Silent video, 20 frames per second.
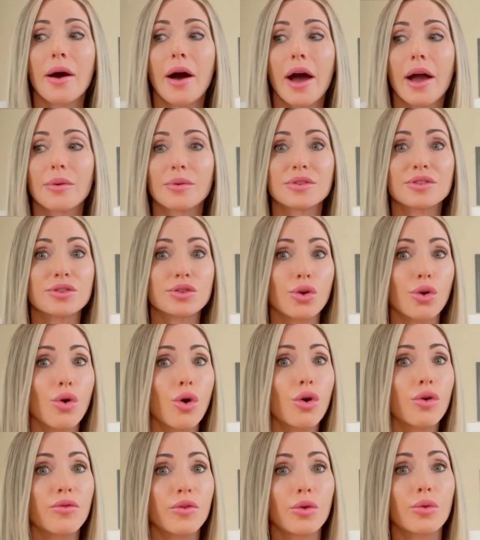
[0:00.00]
I was so
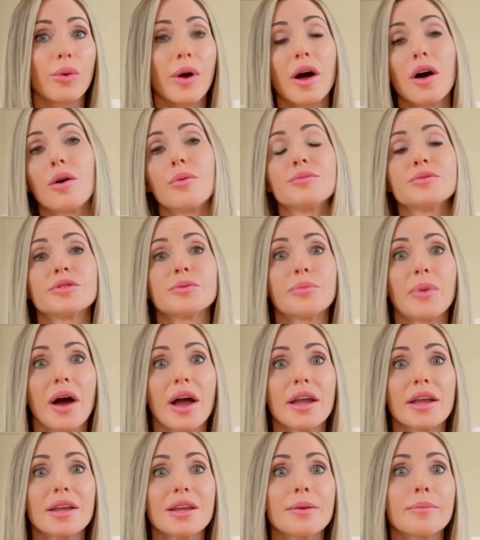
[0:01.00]
overwhelmed
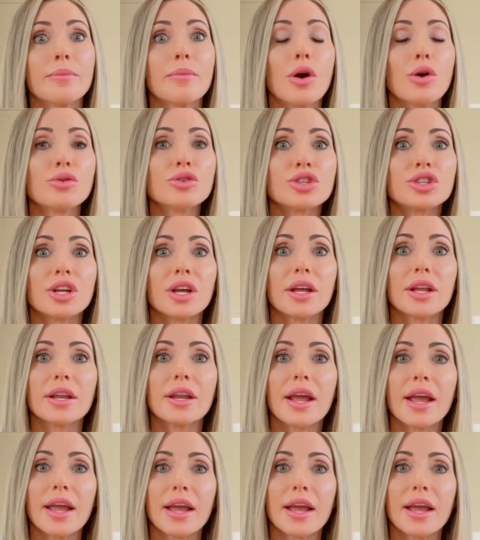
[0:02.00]
by emotion